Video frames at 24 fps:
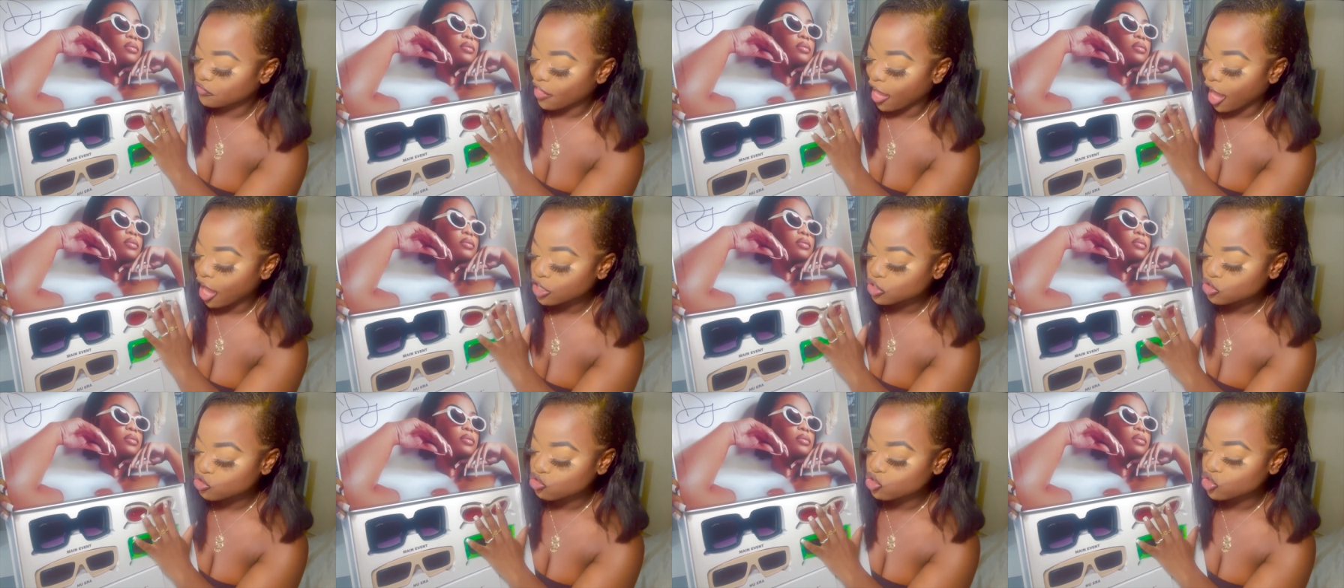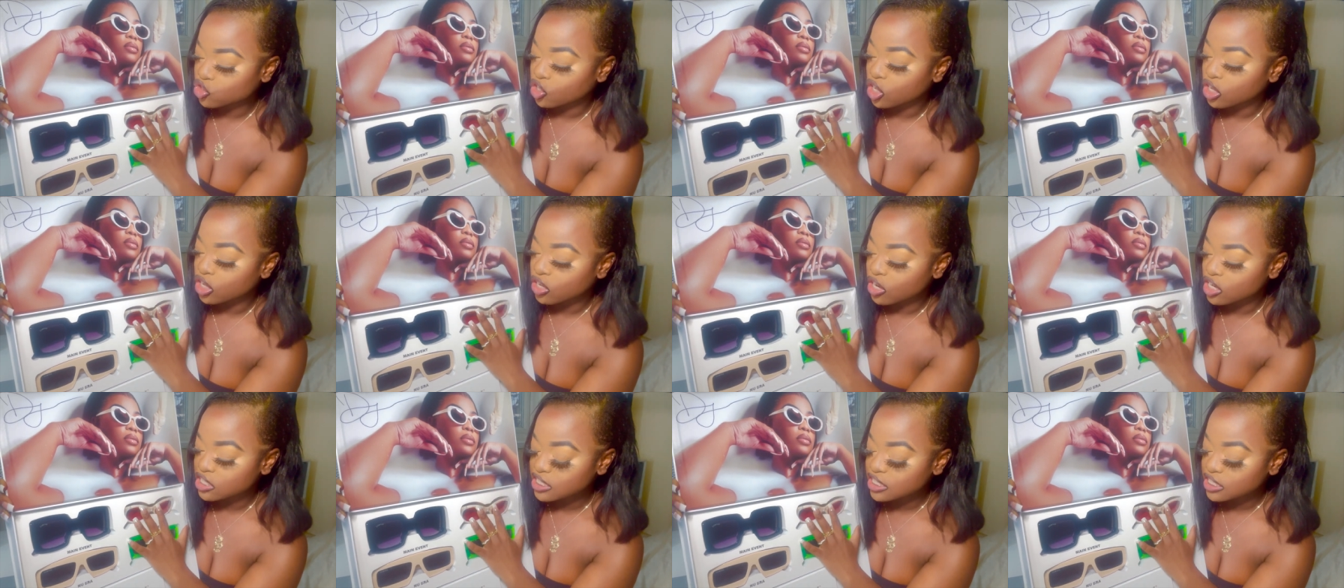the actual
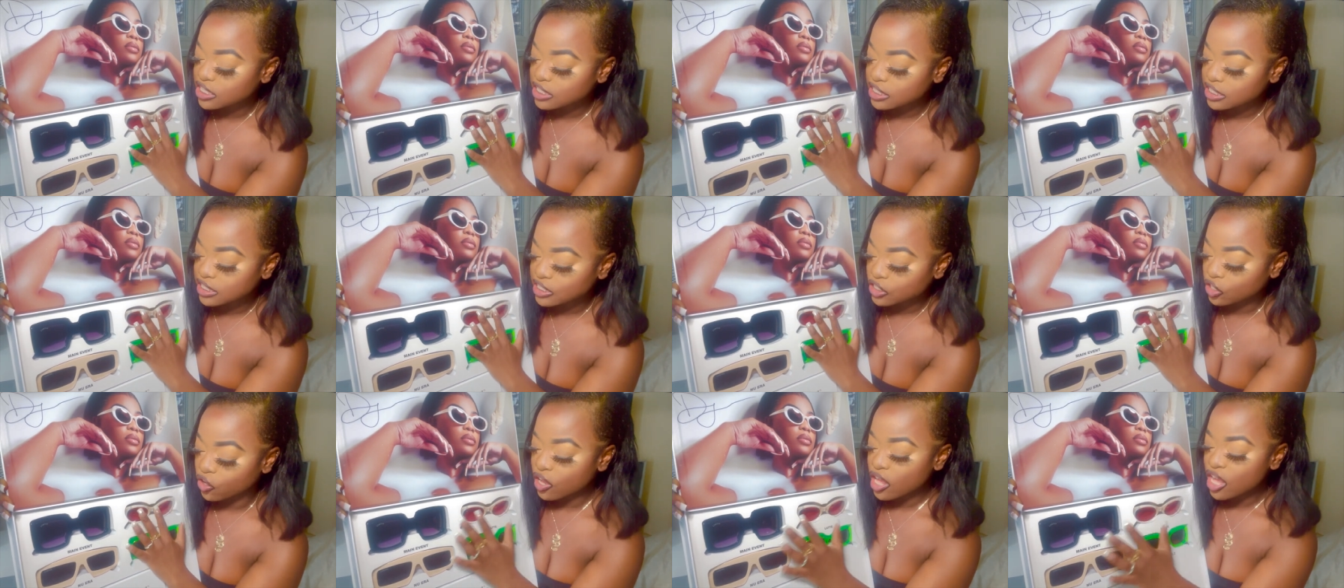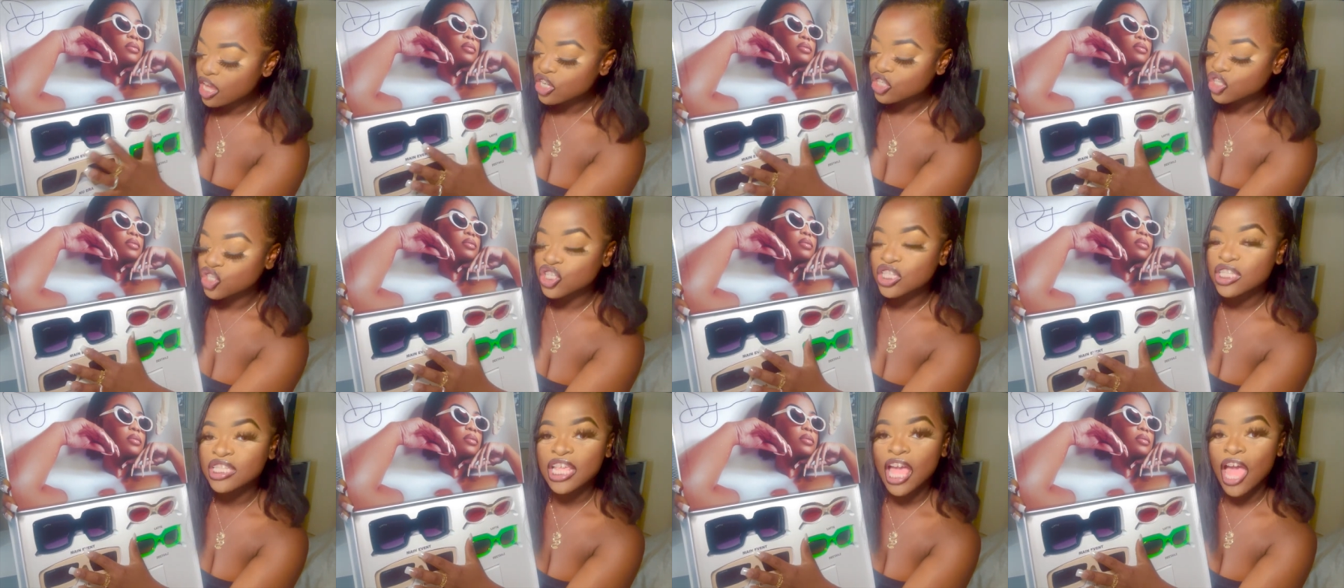sunglasses itself,
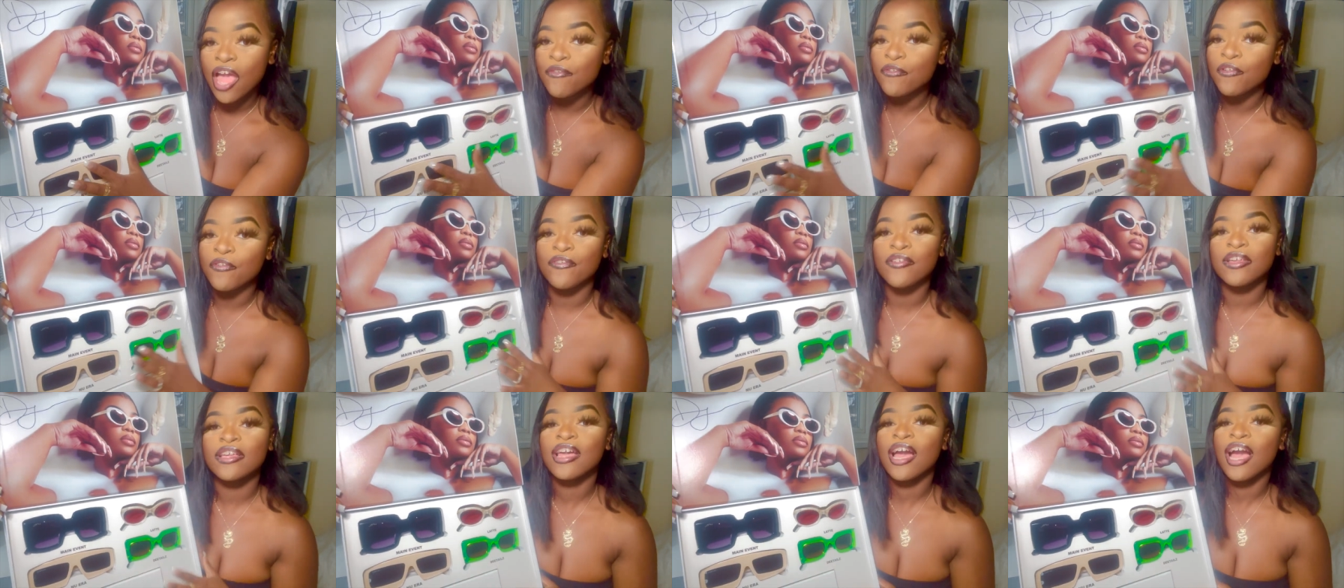just everything.